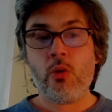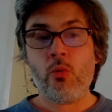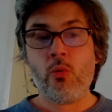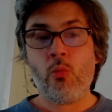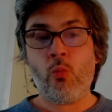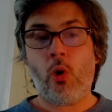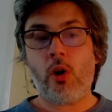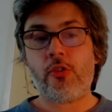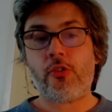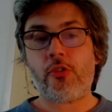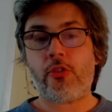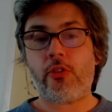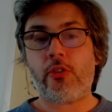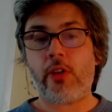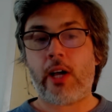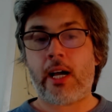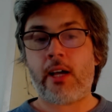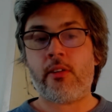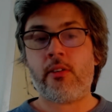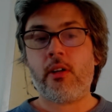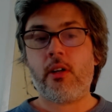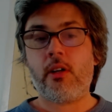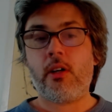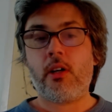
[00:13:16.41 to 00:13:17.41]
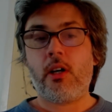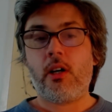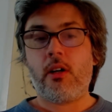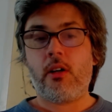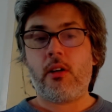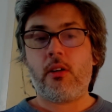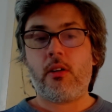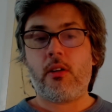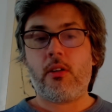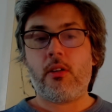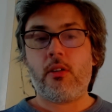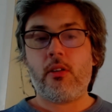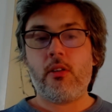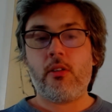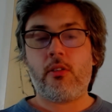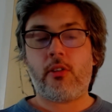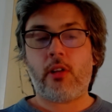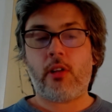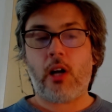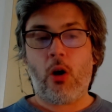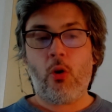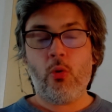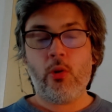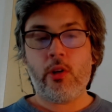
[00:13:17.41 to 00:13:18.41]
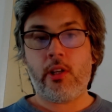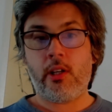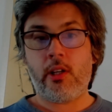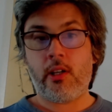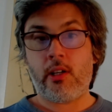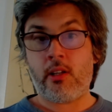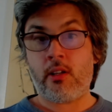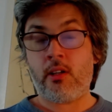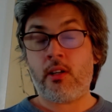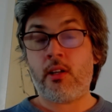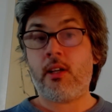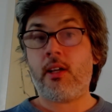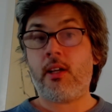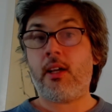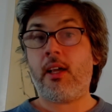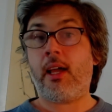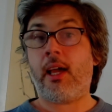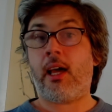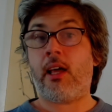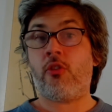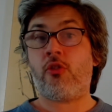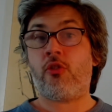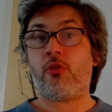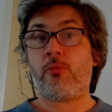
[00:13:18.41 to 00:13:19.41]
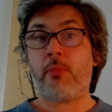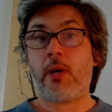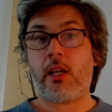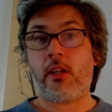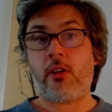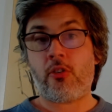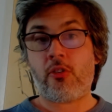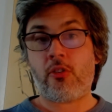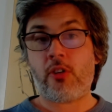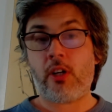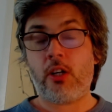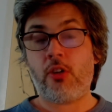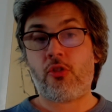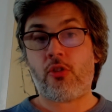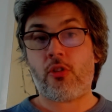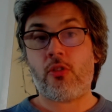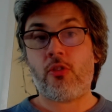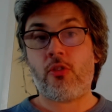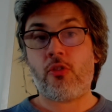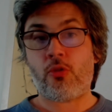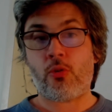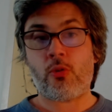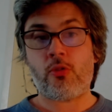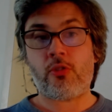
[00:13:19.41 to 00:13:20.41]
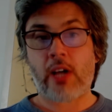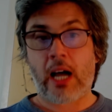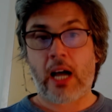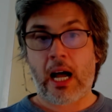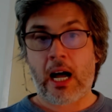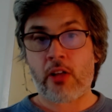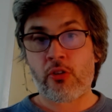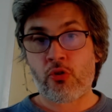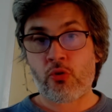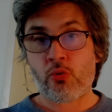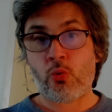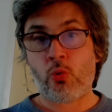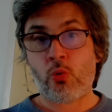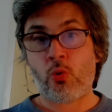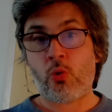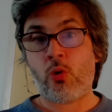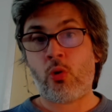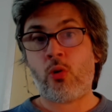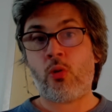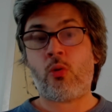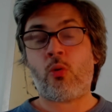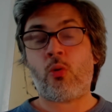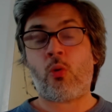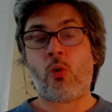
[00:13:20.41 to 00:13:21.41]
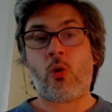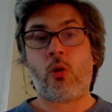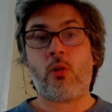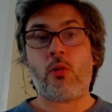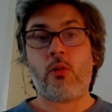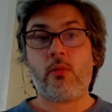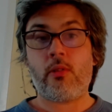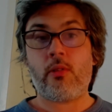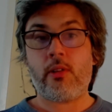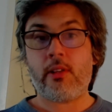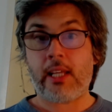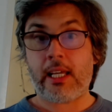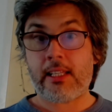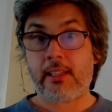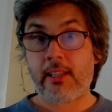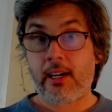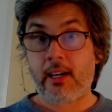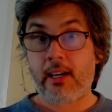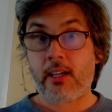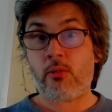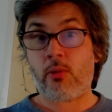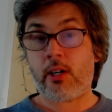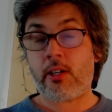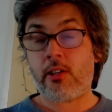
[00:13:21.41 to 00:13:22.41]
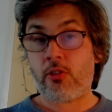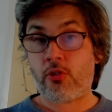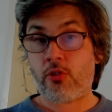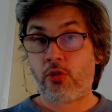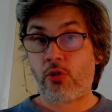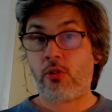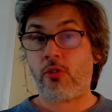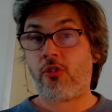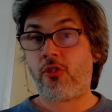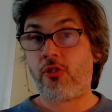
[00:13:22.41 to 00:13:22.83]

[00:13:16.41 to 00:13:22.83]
was that Daoyin and meditation, so Da Zuo or Neidan, right,